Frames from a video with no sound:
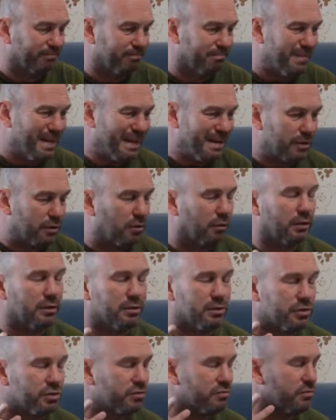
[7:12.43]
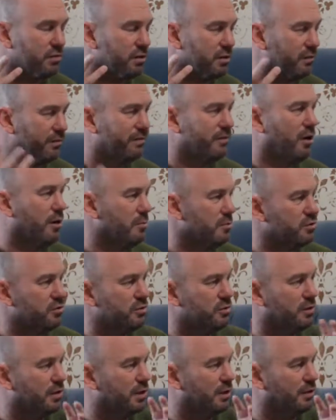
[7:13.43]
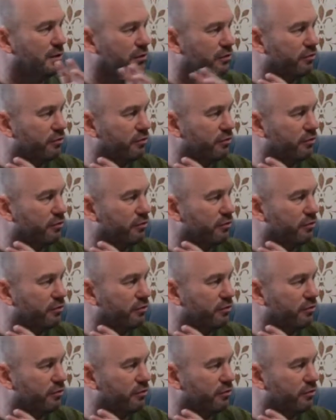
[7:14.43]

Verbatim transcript: medical industry and the pharmaceutical